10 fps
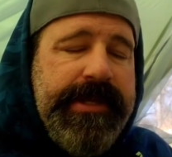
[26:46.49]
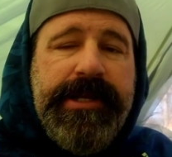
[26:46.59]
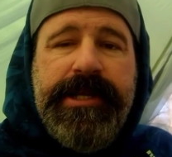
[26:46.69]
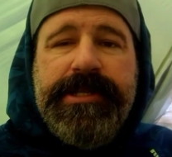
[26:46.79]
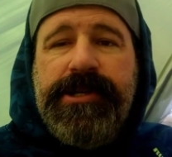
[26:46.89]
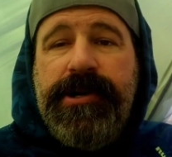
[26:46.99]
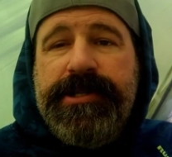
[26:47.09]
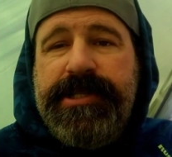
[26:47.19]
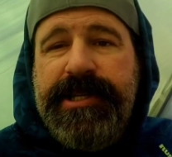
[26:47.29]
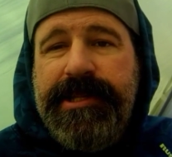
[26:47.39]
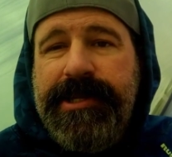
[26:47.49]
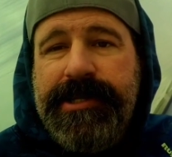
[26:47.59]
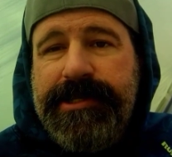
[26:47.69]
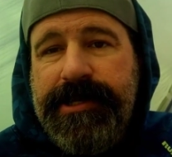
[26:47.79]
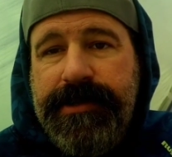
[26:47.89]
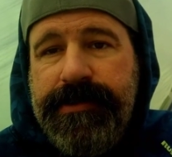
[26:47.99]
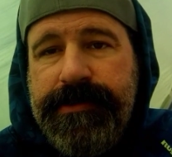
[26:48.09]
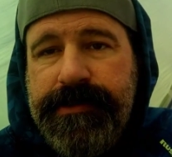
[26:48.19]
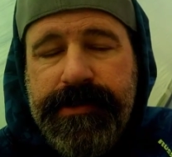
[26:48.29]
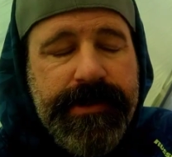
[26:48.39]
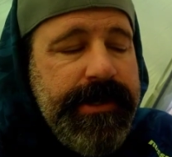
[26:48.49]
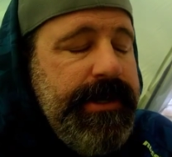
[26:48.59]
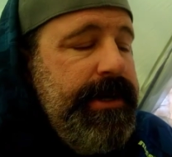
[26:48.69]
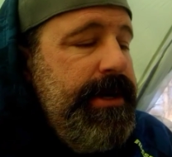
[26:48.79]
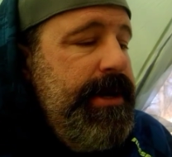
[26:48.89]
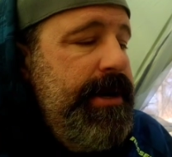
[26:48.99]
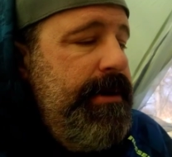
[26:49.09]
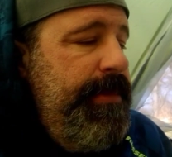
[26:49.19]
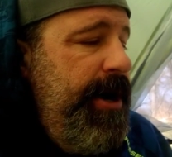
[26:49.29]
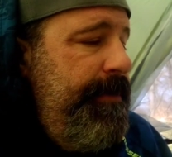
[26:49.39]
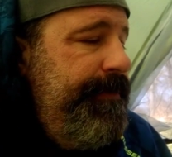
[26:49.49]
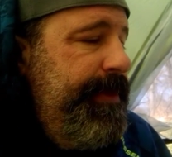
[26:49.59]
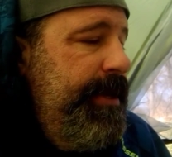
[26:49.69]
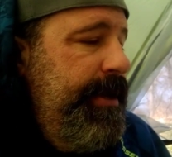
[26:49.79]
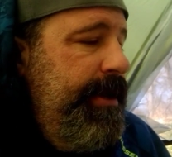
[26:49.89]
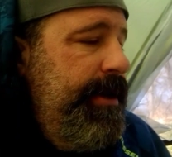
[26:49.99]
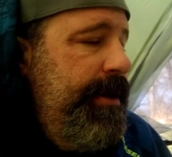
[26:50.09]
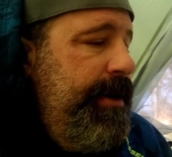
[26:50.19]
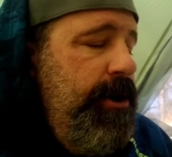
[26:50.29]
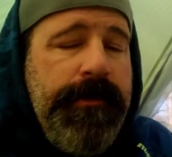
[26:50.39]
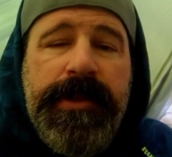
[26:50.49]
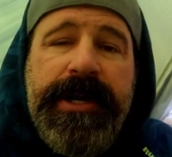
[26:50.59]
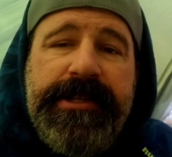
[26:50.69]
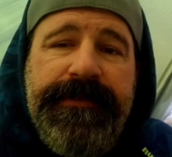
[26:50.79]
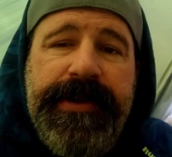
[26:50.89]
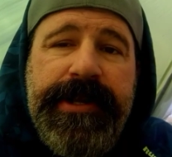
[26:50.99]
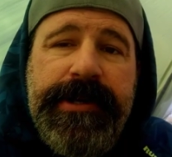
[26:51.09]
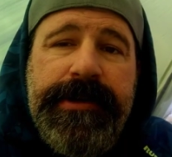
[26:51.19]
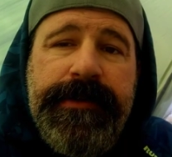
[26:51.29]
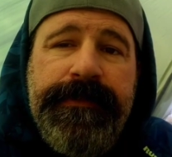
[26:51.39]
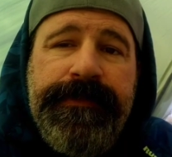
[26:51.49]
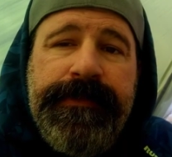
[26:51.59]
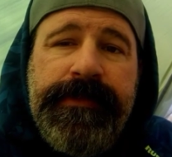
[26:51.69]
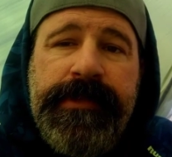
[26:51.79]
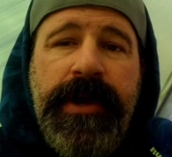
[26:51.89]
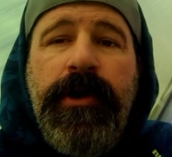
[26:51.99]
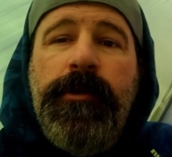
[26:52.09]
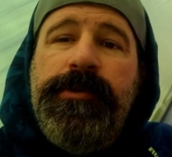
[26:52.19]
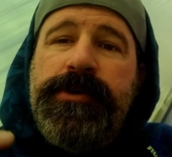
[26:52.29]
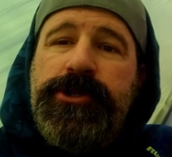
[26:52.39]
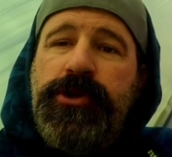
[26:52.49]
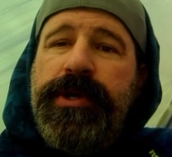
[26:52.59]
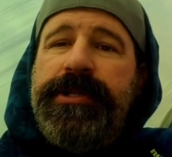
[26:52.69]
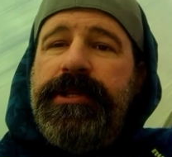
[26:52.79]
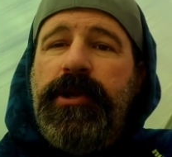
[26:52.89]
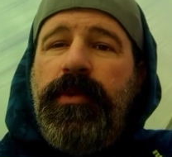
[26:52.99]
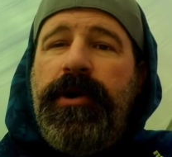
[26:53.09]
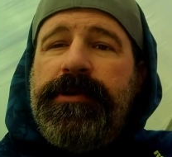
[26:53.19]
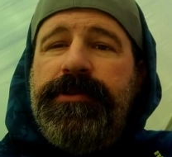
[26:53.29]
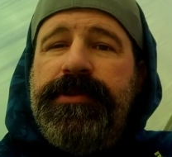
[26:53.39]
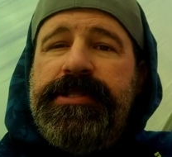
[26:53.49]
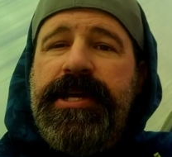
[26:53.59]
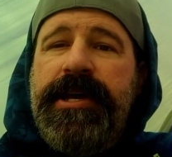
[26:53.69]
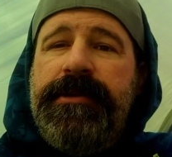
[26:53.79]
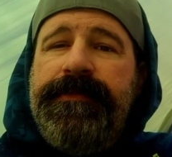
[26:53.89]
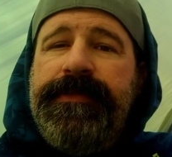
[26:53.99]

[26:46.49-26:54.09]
It doesn't cost anything, so. But I hope you liked the video. I hope you enjoyed the little walk through the tent.